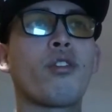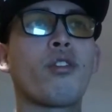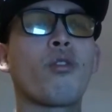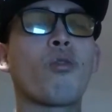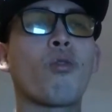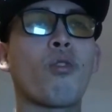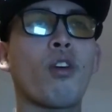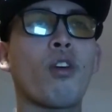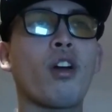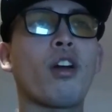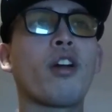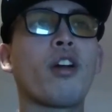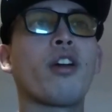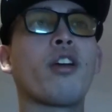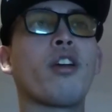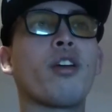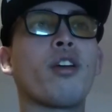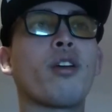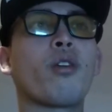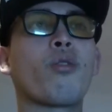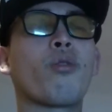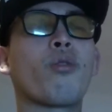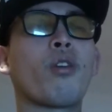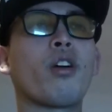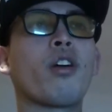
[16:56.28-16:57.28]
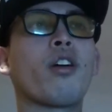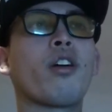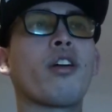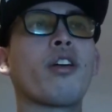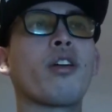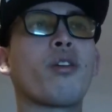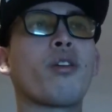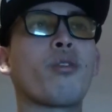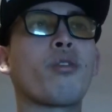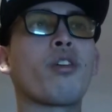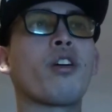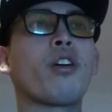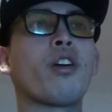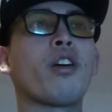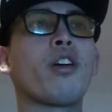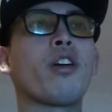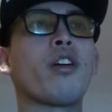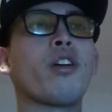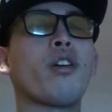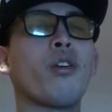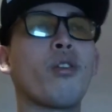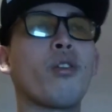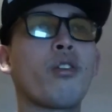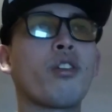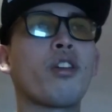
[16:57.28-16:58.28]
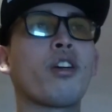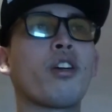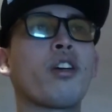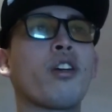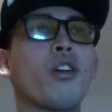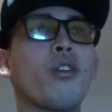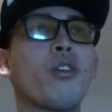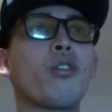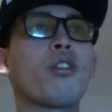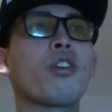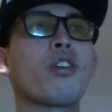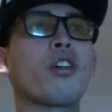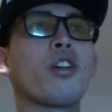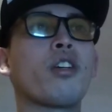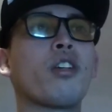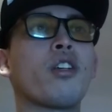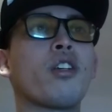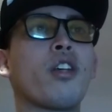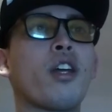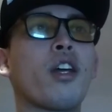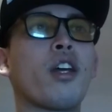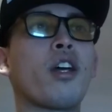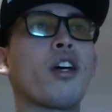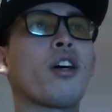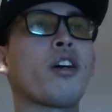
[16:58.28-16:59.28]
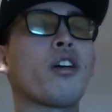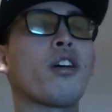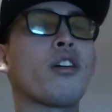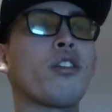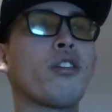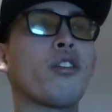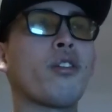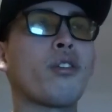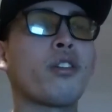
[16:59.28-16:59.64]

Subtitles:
right, right, right. Okay, okay, yeah. Okay,